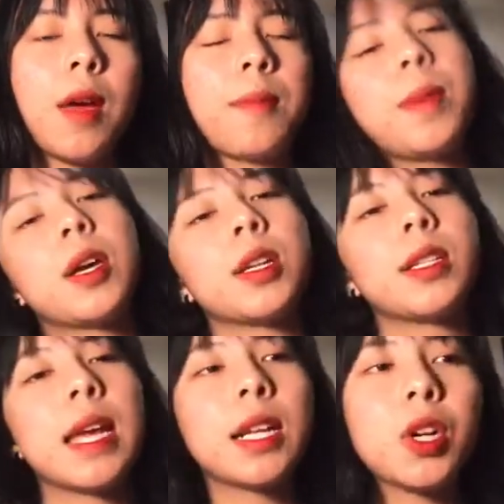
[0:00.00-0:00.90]
because
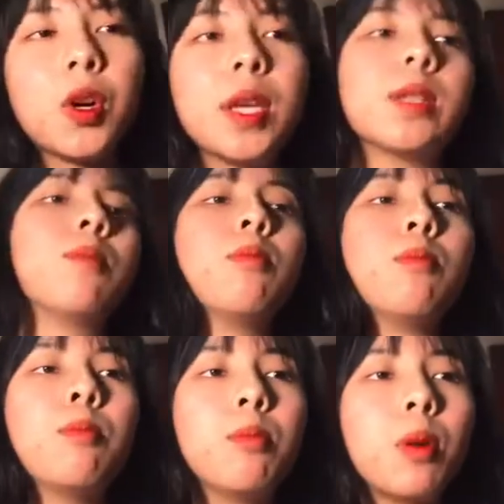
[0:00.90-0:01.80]
increased
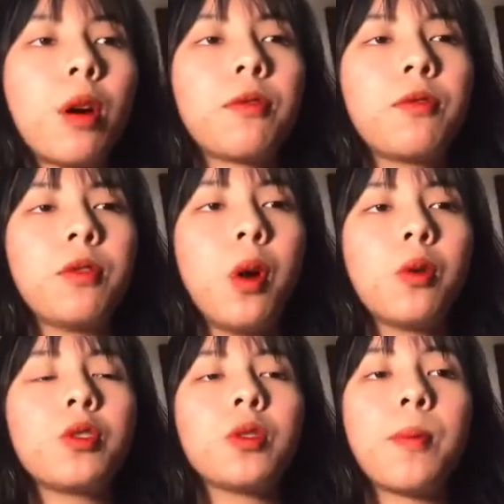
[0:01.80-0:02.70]
blood flow
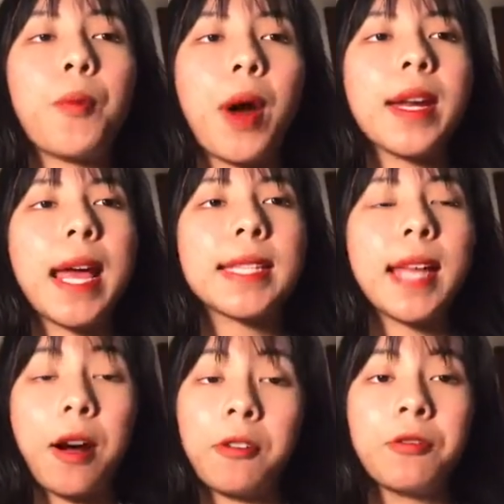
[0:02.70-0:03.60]
to the brain is
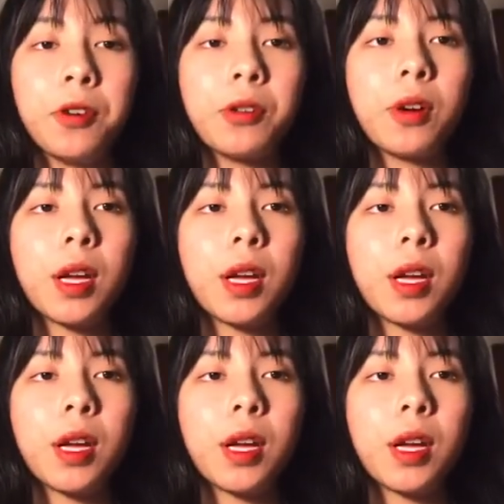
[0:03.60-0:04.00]
helpful.